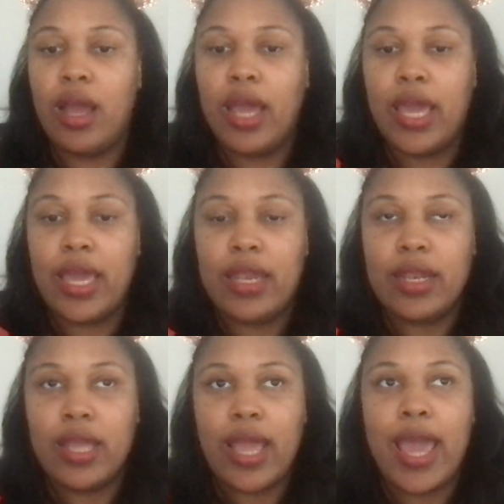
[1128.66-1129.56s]

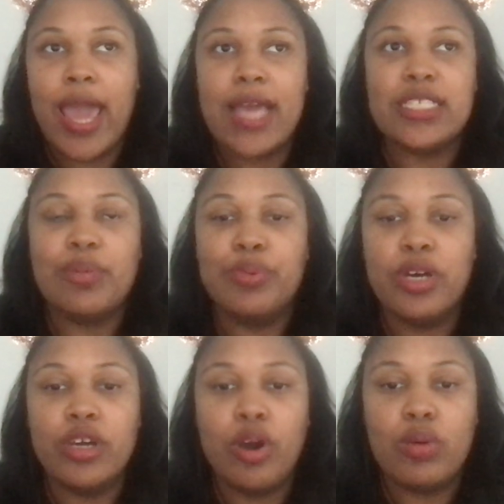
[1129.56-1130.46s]
And as the
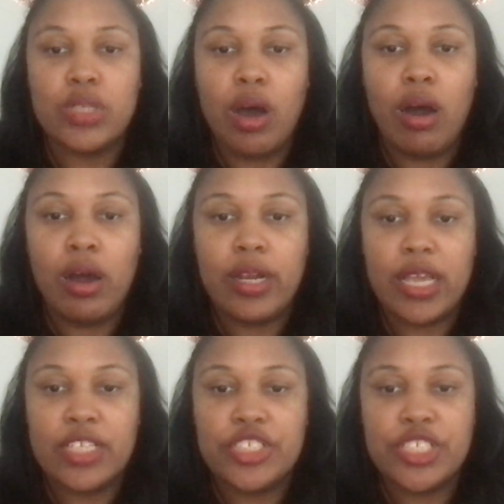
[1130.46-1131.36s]
book goes on
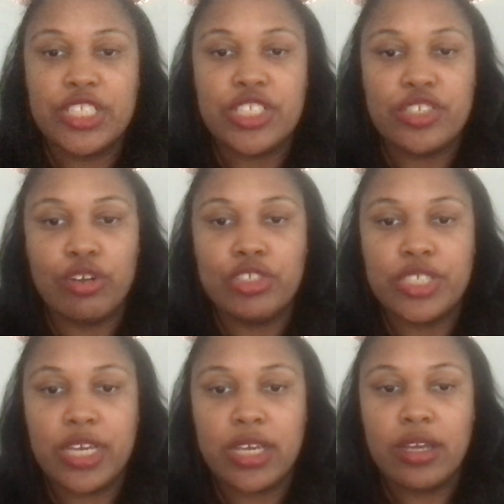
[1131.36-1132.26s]
and she's
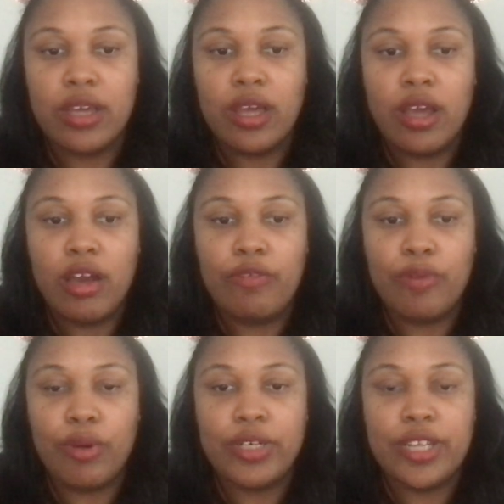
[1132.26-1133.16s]
searching
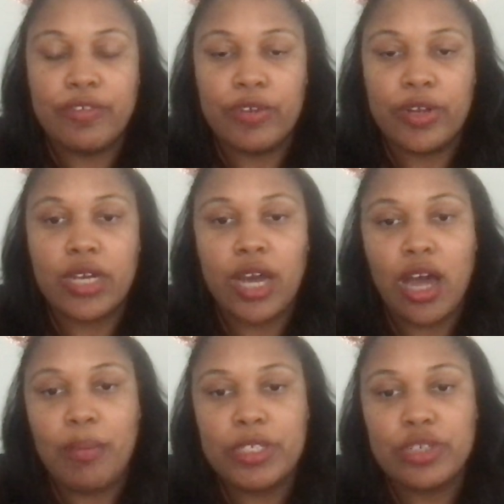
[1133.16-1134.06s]
for different
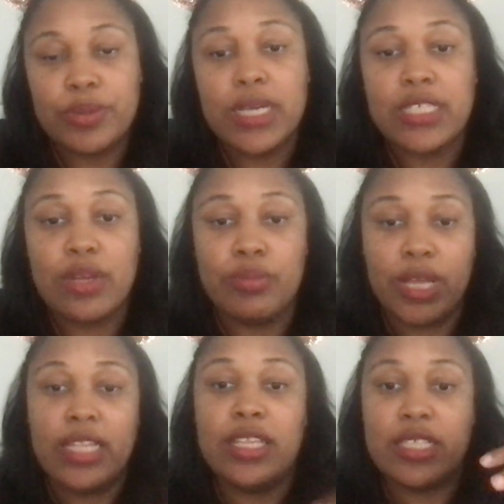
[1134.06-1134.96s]
comic strips, because
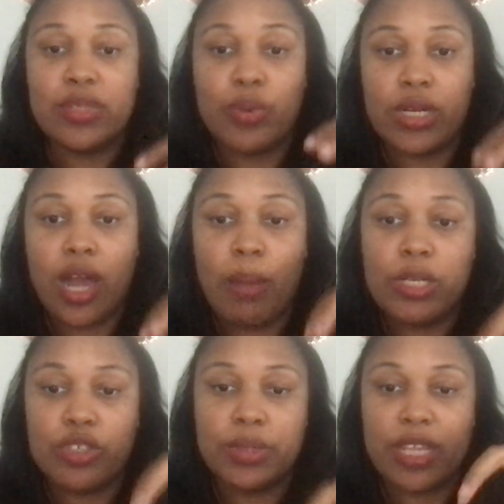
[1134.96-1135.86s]
in this one comic
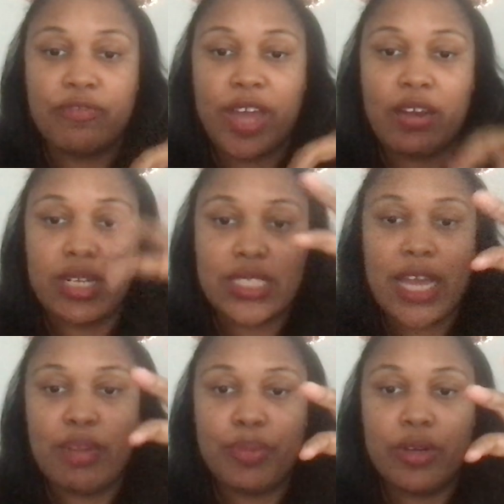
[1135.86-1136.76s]
strip they found on the
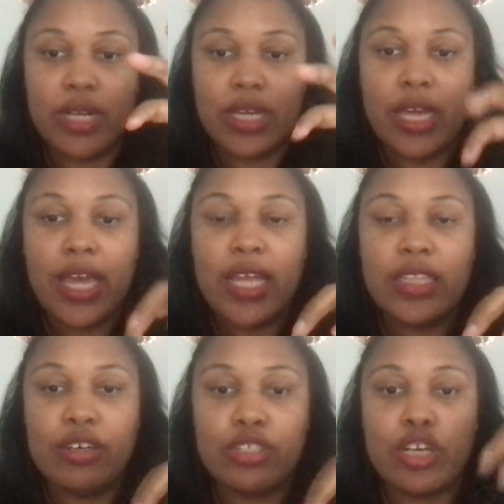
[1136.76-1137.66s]
side of the building,
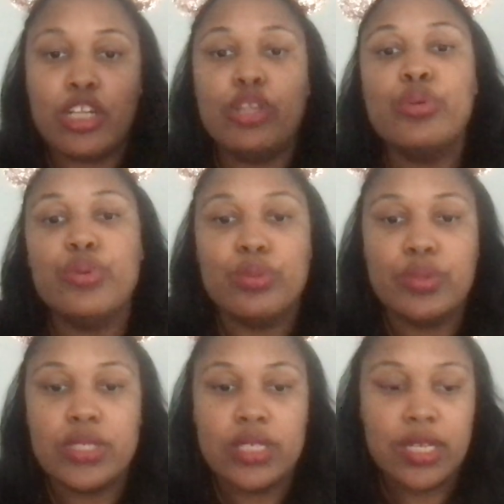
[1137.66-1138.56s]
there's
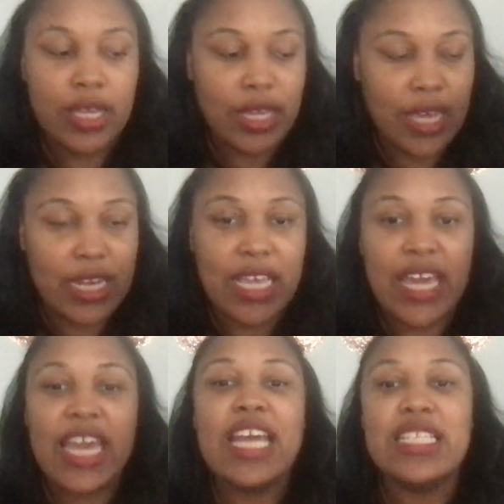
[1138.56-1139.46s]
clues and
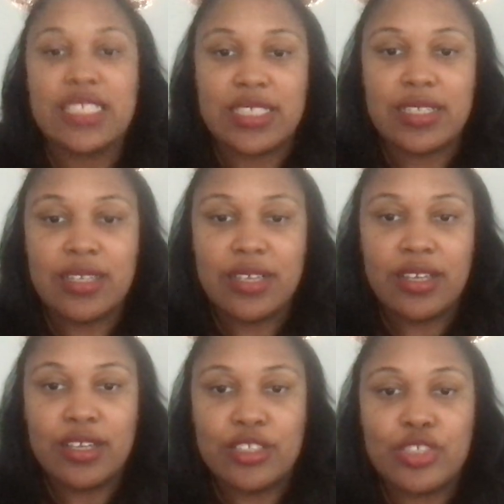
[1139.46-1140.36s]
hints
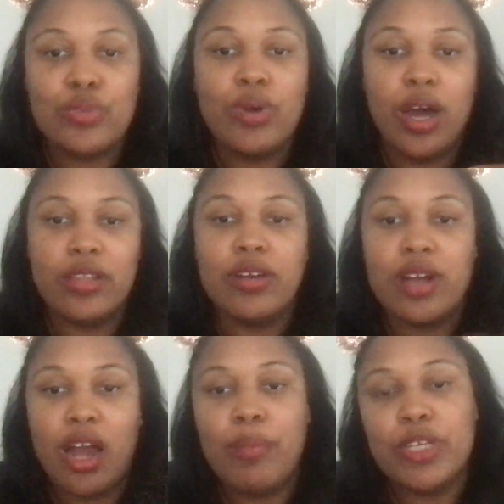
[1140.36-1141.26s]
to other
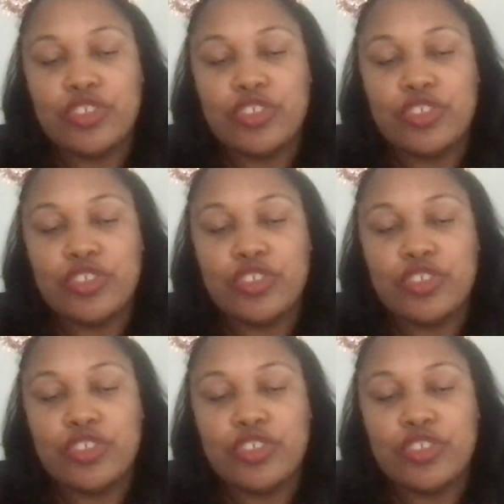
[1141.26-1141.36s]
comic